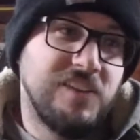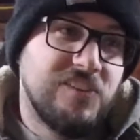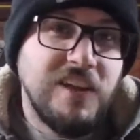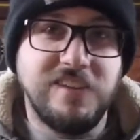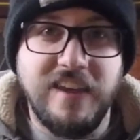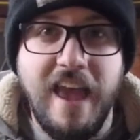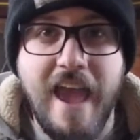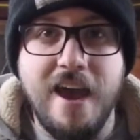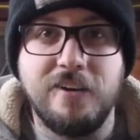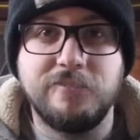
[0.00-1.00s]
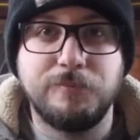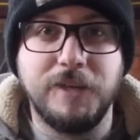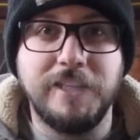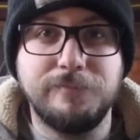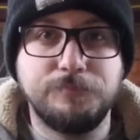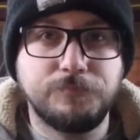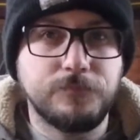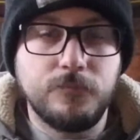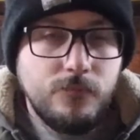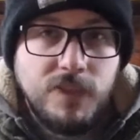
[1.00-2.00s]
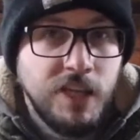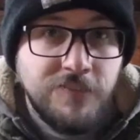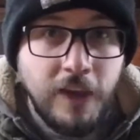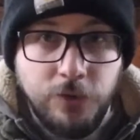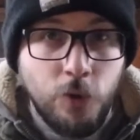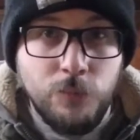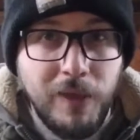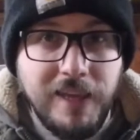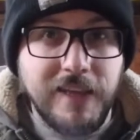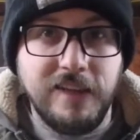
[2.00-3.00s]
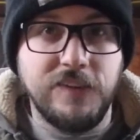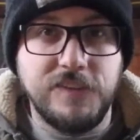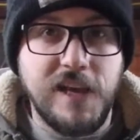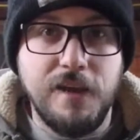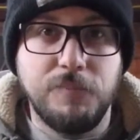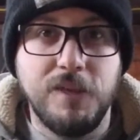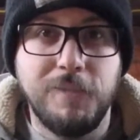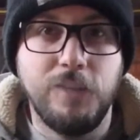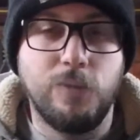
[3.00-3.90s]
neat to have, but if I don't make it in the time limit,